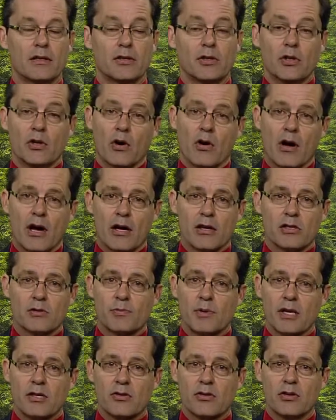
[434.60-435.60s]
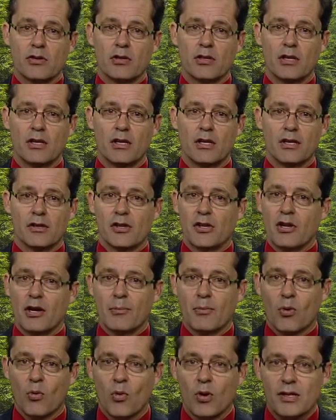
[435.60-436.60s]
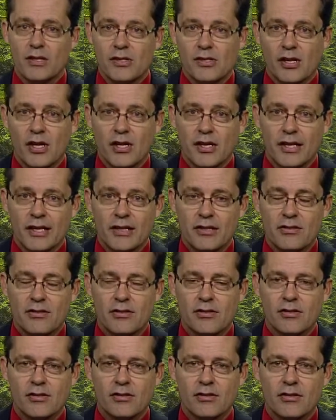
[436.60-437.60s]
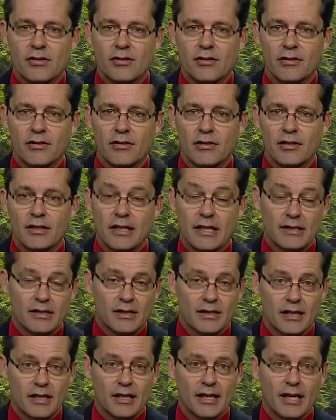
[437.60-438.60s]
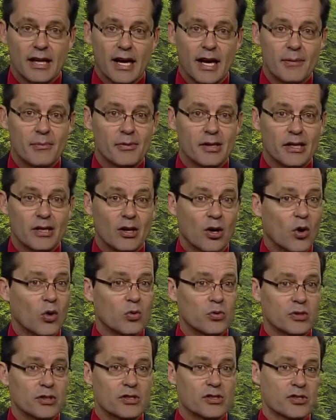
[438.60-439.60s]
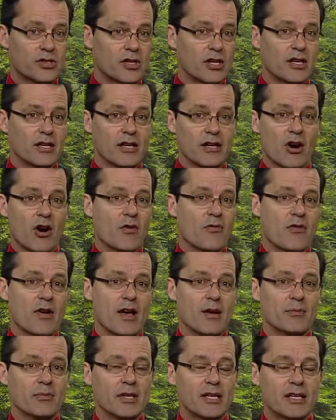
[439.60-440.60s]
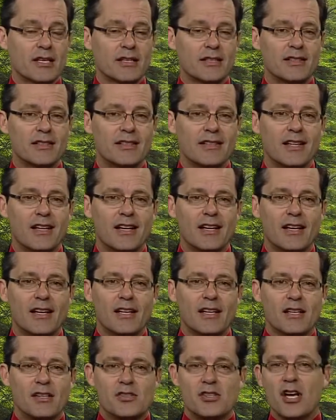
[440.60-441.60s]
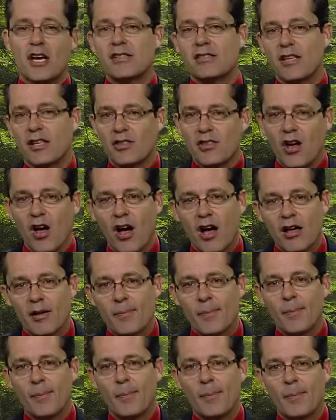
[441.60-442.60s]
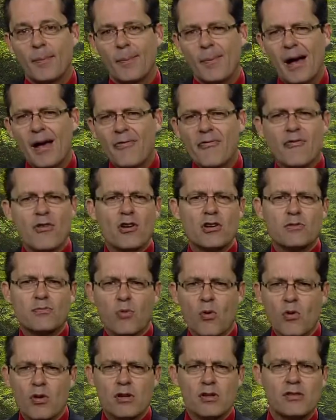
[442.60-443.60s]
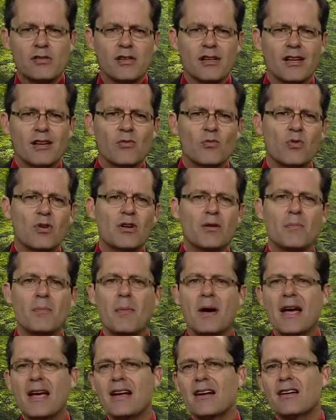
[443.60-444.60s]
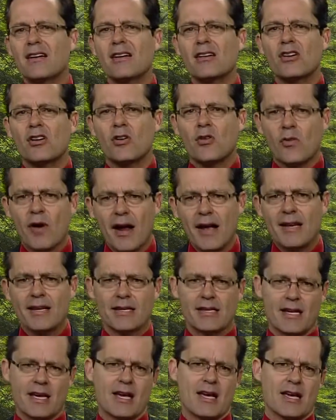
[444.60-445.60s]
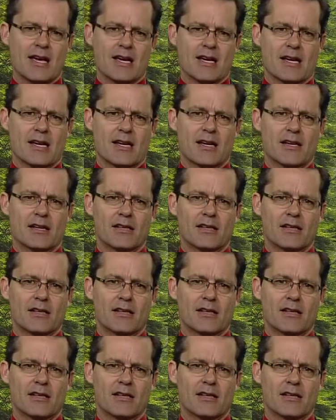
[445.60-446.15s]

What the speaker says: You know how special the number one son is. Incidentally, I'm the oldest son in our family. Jesse thought, "My firstborn son will make a great king."